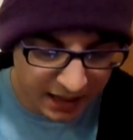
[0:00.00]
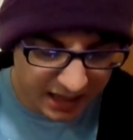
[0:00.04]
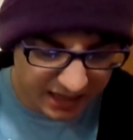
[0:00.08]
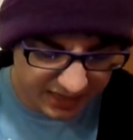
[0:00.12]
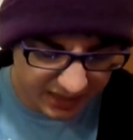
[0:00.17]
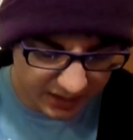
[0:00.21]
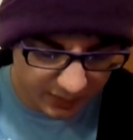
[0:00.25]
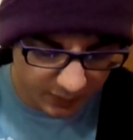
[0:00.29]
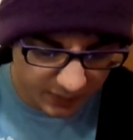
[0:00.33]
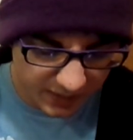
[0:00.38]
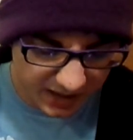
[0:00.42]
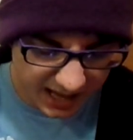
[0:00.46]

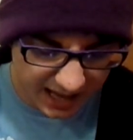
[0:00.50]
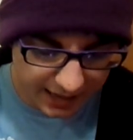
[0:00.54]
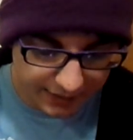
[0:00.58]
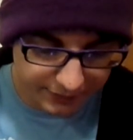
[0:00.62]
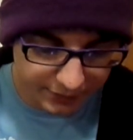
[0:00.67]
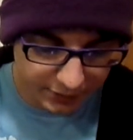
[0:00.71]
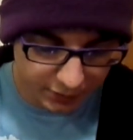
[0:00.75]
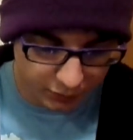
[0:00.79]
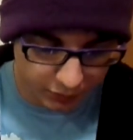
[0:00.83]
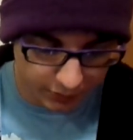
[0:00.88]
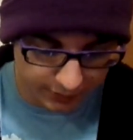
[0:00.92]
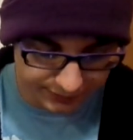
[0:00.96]
Then we have
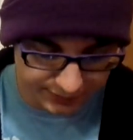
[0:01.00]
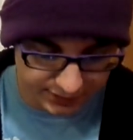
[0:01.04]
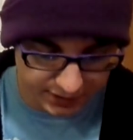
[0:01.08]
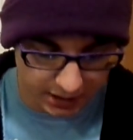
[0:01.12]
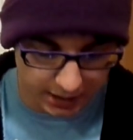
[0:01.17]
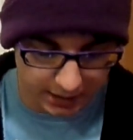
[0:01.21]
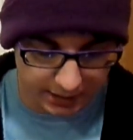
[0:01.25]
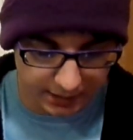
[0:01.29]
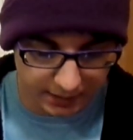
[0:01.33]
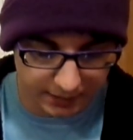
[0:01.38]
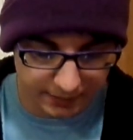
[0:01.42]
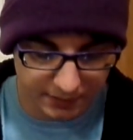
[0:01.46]
the
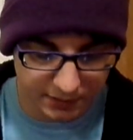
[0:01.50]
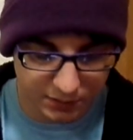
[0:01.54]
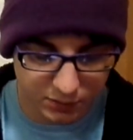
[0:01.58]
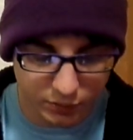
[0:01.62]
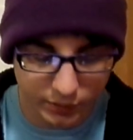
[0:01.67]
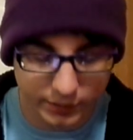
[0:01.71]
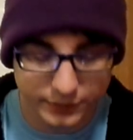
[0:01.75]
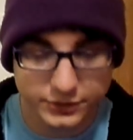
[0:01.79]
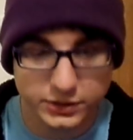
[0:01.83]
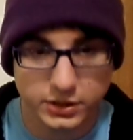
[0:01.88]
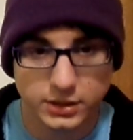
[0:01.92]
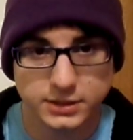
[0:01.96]
Croissant, and the
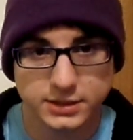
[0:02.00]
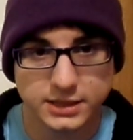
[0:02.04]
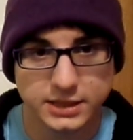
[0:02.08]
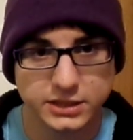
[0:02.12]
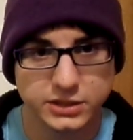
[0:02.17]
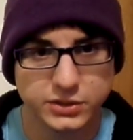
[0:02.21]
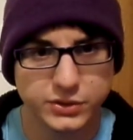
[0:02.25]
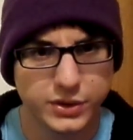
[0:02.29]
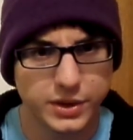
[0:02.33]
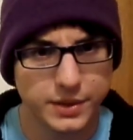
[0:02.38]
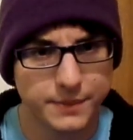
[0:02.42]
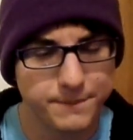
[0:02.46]
Croissant says
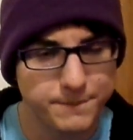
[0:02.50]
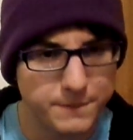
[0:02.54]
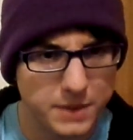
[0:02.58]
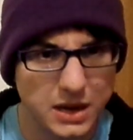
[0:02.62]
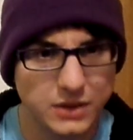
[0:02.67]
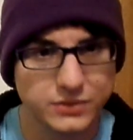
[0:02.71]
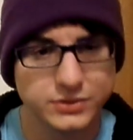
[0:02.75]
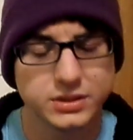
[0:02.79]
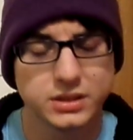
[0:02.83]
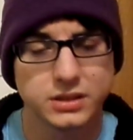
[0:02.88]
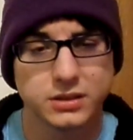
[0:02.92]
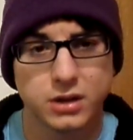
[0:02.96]
you can
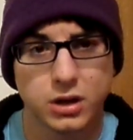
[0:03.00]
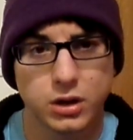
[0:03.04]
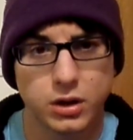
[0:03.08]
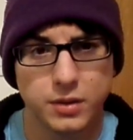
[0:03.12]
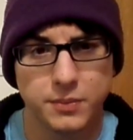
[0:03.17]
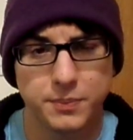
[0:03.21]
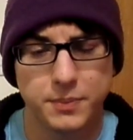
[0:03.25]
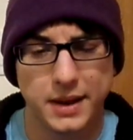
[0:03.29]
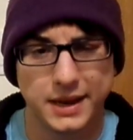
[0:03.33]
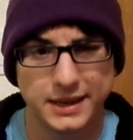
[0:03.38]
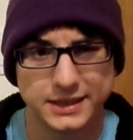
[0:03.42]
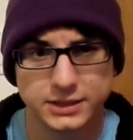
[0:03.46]
bounce a
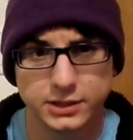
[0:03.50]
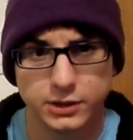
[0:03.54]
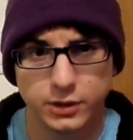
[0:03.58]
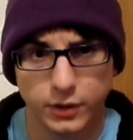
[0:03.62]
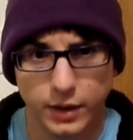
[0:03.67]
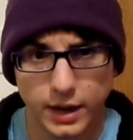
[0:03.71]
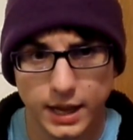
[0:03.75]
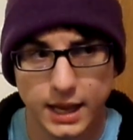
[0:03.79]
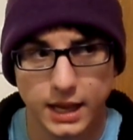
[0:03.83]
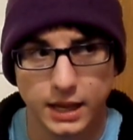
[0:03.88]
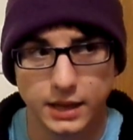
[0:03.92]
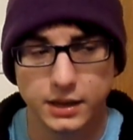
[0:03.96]
card back to your
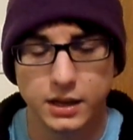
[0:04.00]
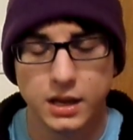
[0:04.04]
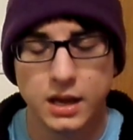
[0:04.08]
hand.